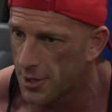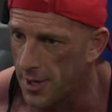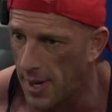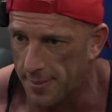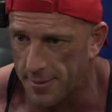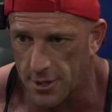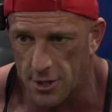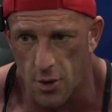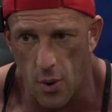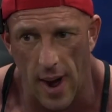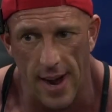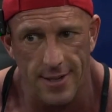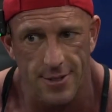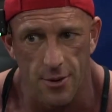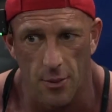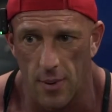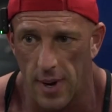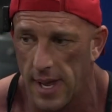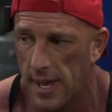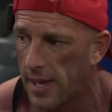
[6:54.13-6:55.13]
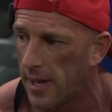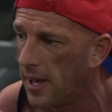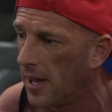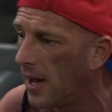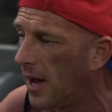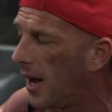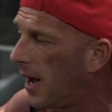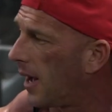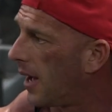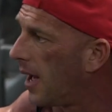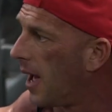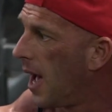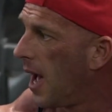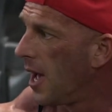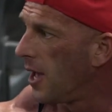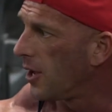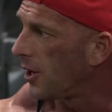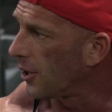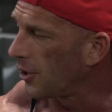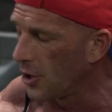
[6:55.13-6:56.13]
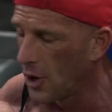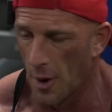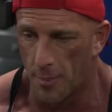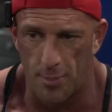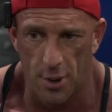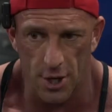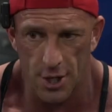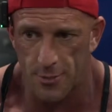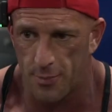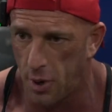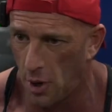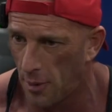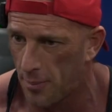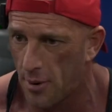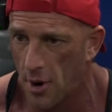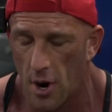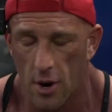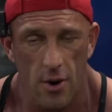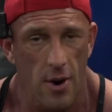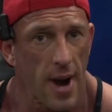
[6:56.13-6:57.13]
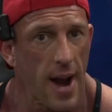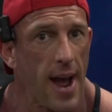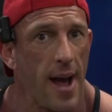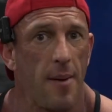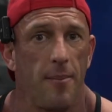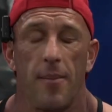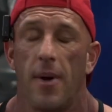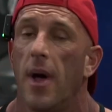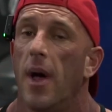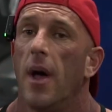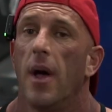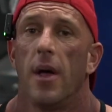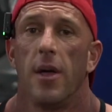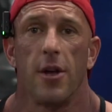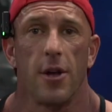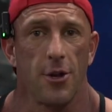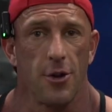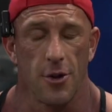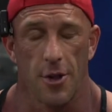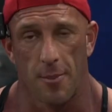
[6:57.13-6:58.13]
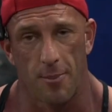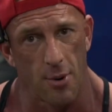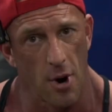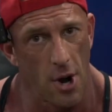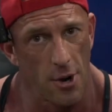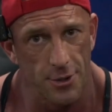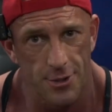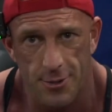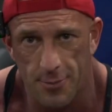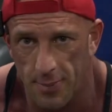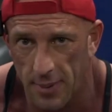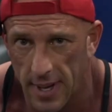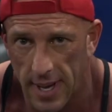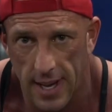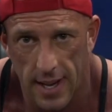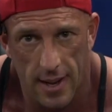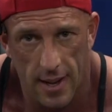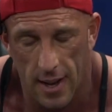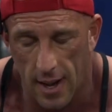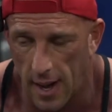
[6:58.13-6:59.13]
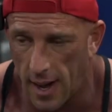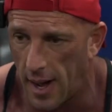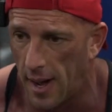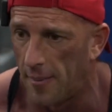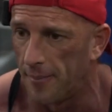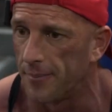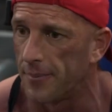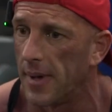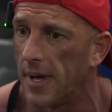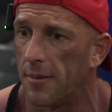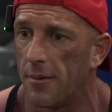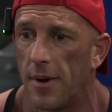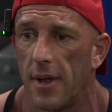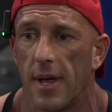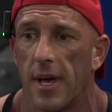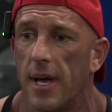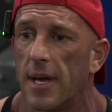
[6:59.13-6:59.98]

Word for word: Um, this is probably our last video before the, the show. I'm definitely drained, but uh, looking forward to competing in a couple weeks.